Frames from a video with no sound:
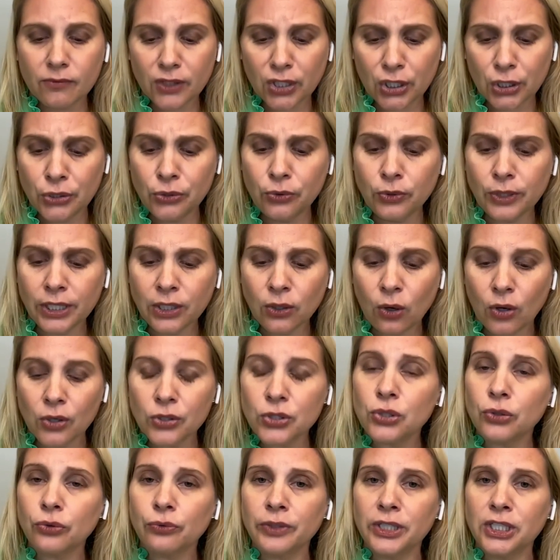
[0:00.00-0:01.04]
you can
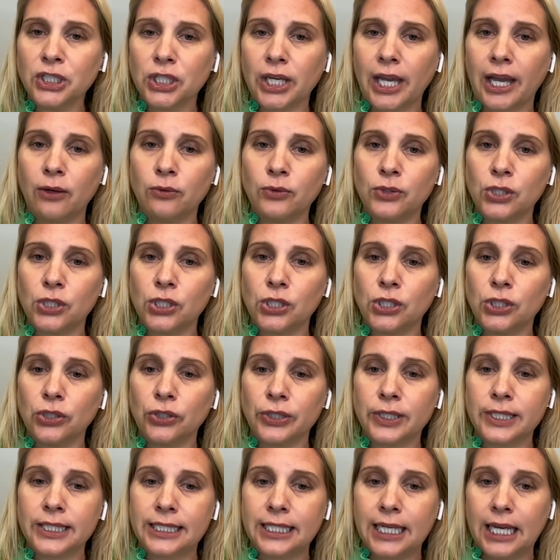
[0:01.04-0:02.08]
also reach out to
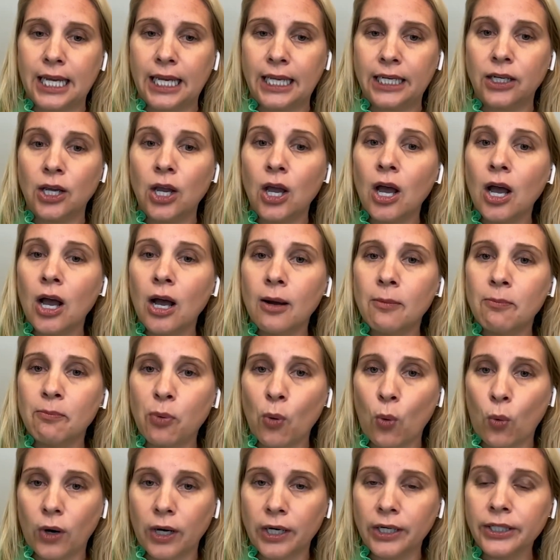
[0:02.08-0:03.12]
your state
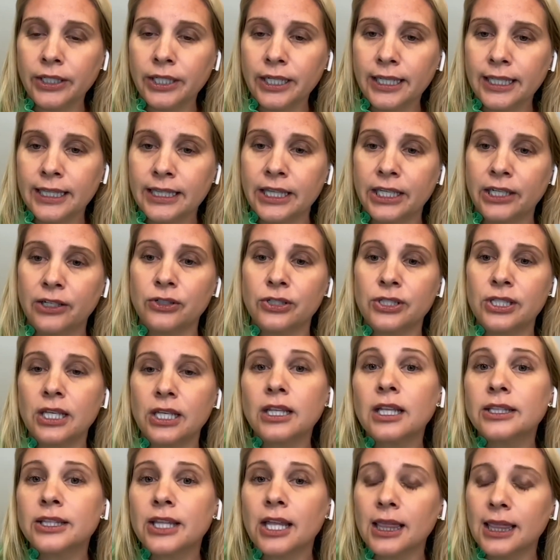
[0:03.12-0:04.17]
board. There's
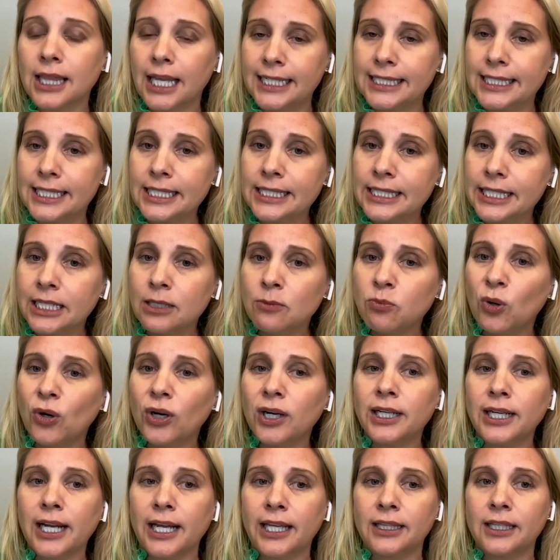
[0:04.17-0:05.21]
the licensing
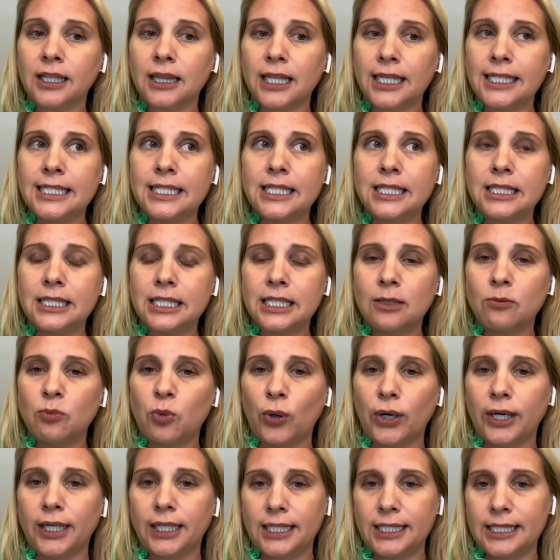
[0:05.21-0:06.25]
board, and the licensing
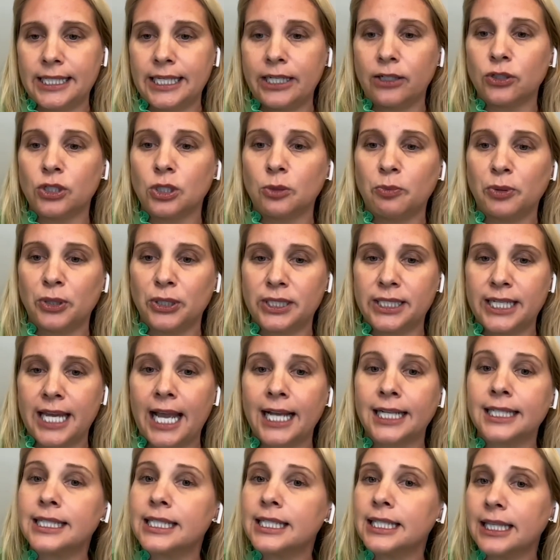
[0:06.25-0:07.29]
board is there to
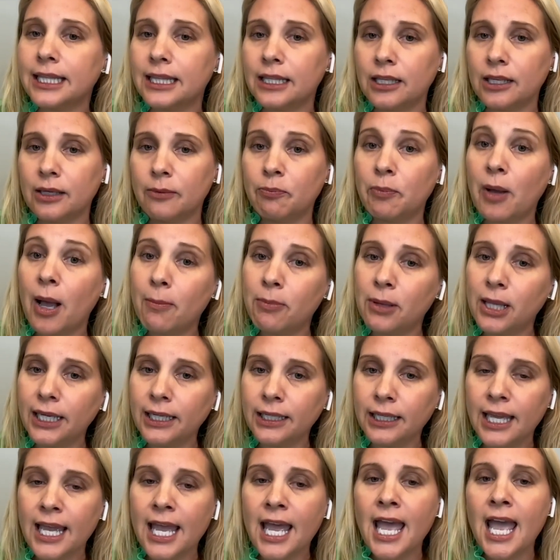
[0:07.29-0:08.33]
protect the
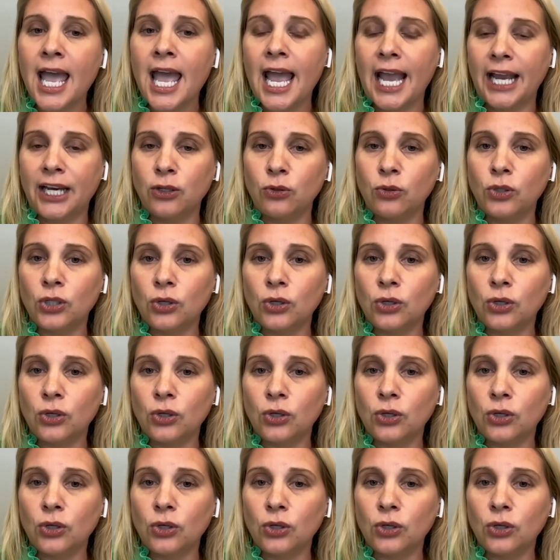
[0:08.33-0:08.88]
public. And you can